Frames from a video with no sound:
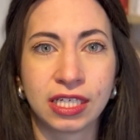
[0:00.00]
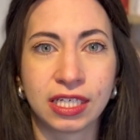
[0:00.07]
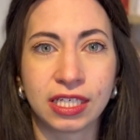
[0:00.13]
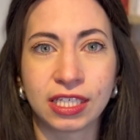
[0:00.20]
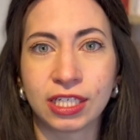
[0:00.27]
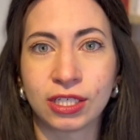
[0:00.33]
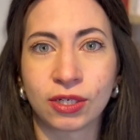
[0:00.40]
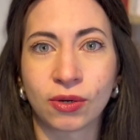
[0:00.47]

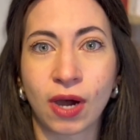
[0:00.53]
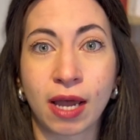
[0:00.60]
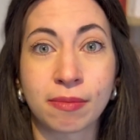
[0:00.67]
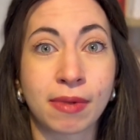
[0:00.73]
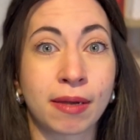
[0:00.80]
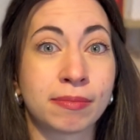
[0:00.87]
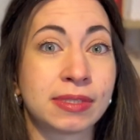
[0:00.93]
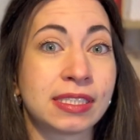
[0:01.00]

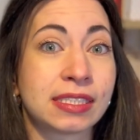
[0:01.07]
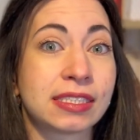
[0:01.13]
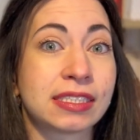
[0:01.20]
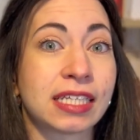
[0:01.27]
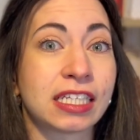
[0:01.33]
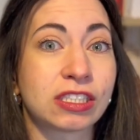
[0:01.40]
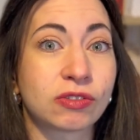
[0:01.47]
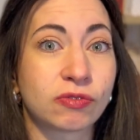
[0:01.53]
I'm
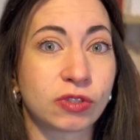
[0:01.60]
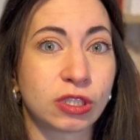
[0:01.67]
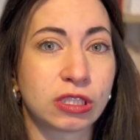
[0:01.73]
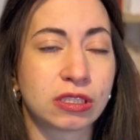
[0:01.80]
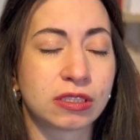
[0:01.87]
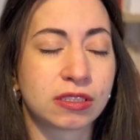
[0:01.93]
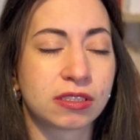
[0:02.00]
successful,